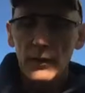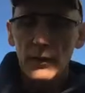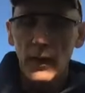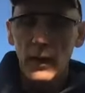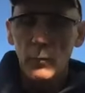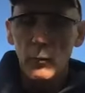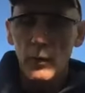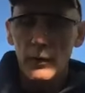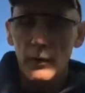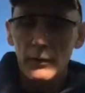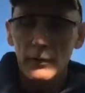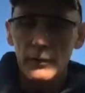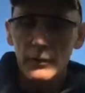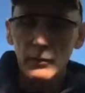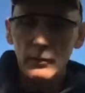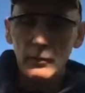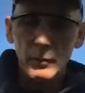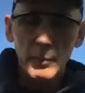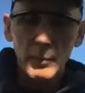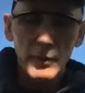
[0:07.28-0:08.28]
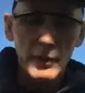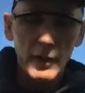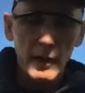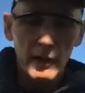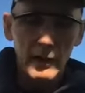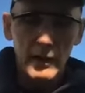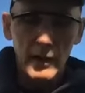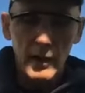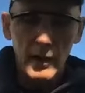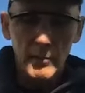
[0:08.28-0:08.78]
that I want to do. We'll be
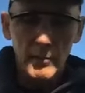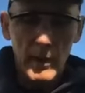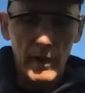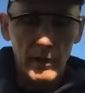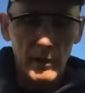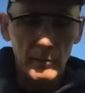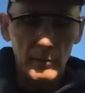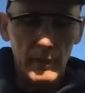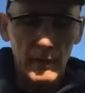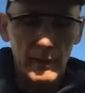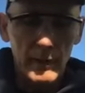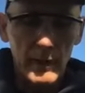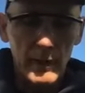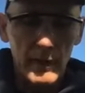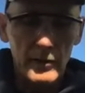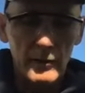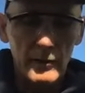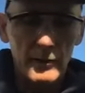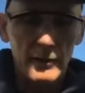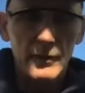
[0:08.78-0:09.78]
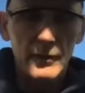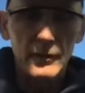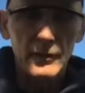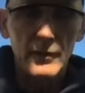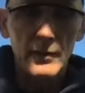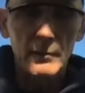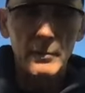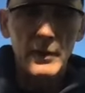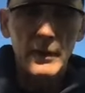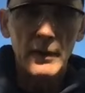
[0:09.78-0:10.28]
talking about them in lecture in
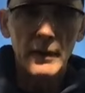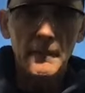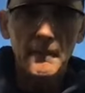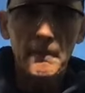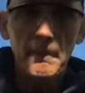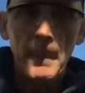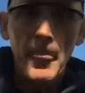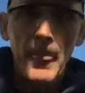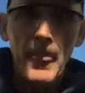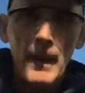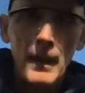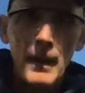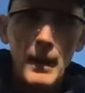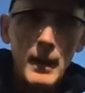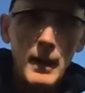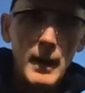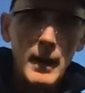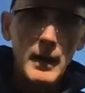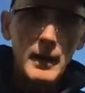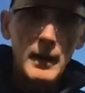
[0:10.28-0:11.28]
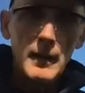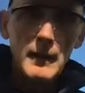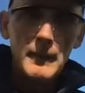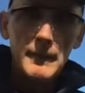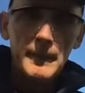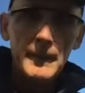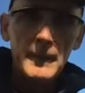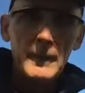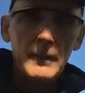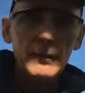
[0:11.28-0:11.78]
just a bit. The
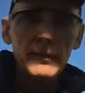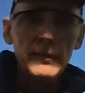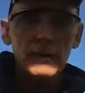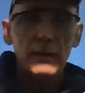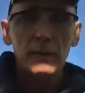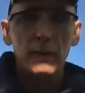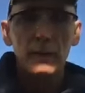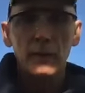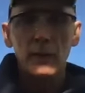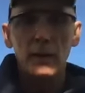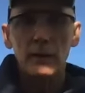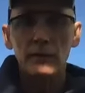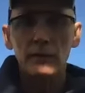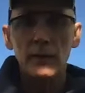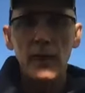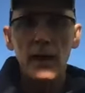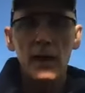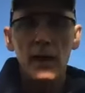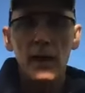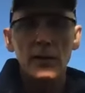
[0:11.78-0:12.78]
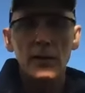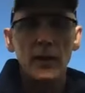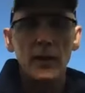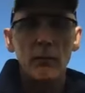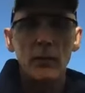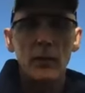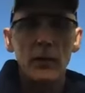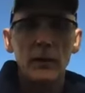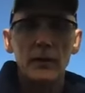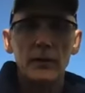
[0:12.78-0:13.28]
first reaction I
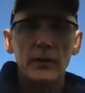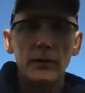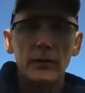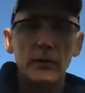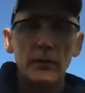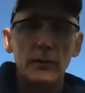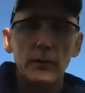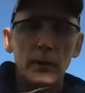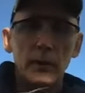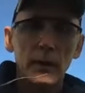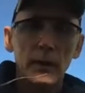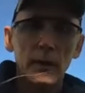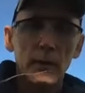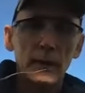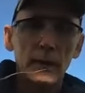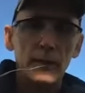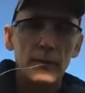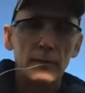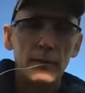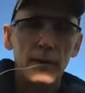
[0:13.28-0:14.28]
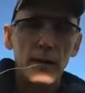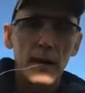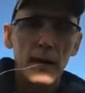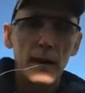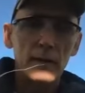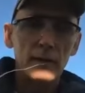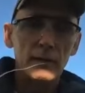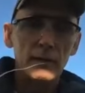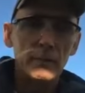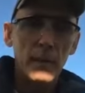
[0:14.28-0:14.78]
want to do is the
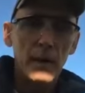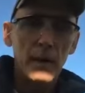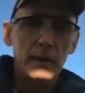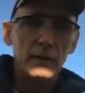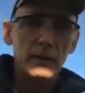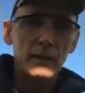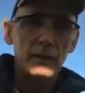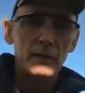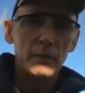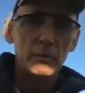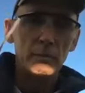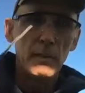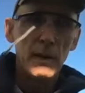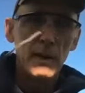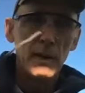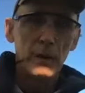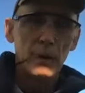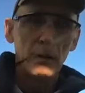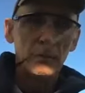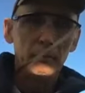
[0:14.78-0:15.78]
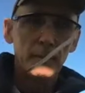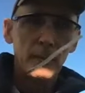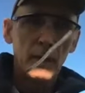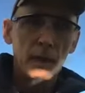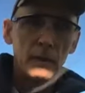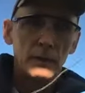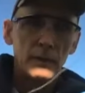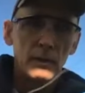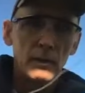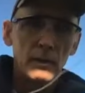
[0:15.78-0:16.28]
reaction of magnesium metal.
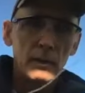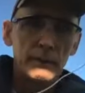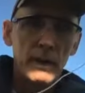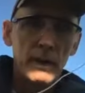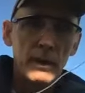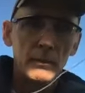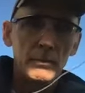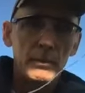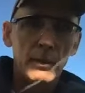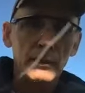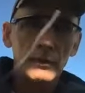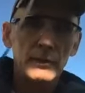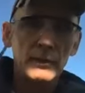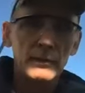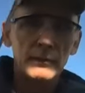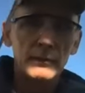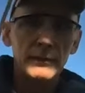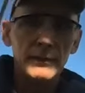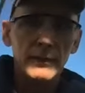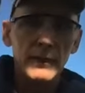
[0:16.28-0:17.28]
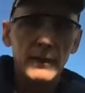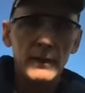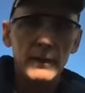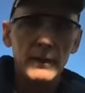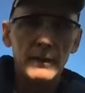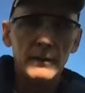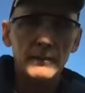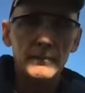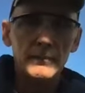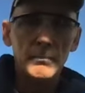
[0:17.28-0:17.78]
So I've got a piece of
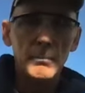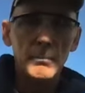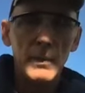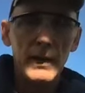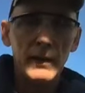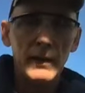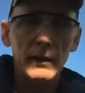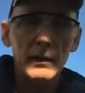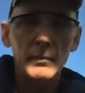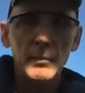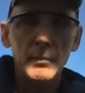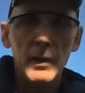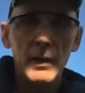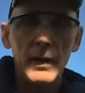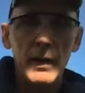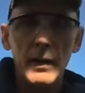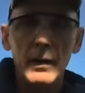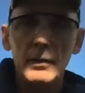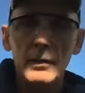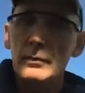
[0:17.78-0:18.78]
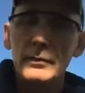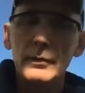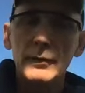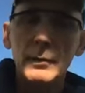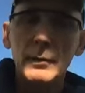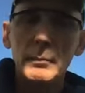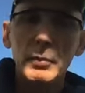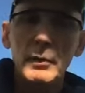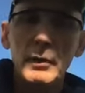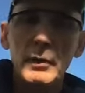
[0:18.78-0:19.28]
metal in my hand. You're
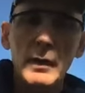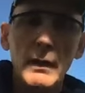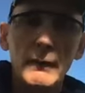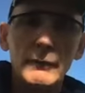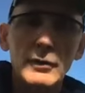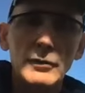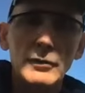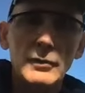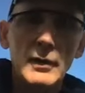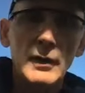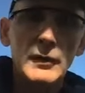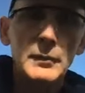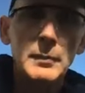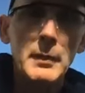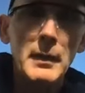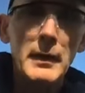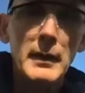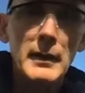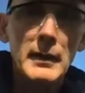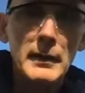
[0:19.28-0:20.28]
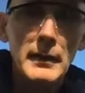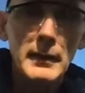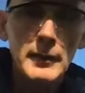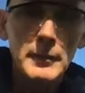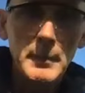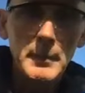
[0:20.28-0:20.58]
simply going to have to trust me that it is